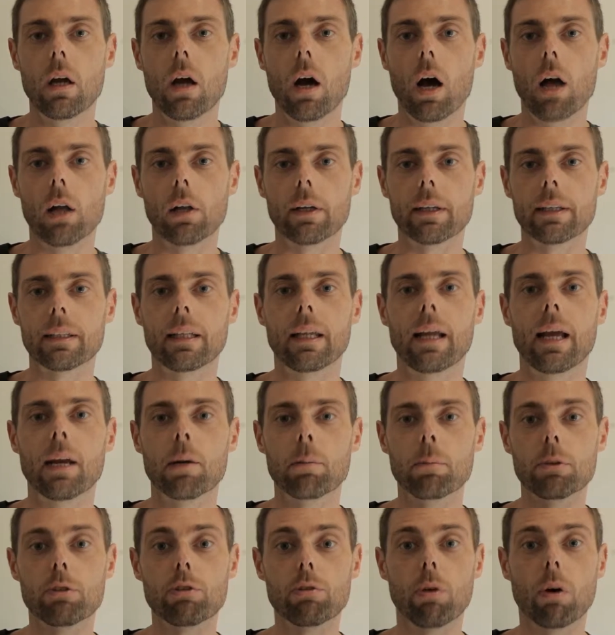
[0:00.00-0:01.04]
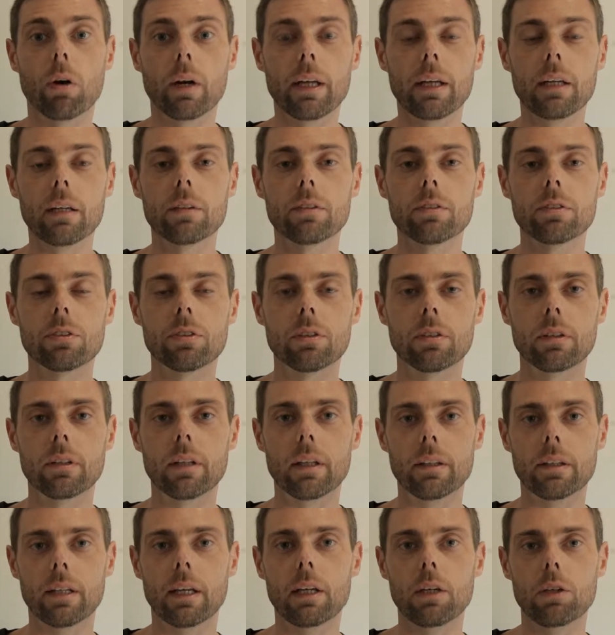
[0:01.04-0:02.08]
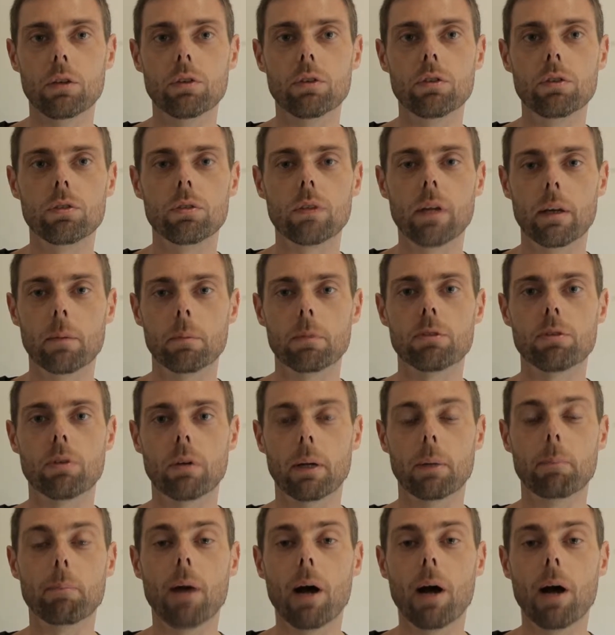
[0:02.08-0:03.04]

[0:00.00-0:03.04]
I liked the animatronics that they used, animatronic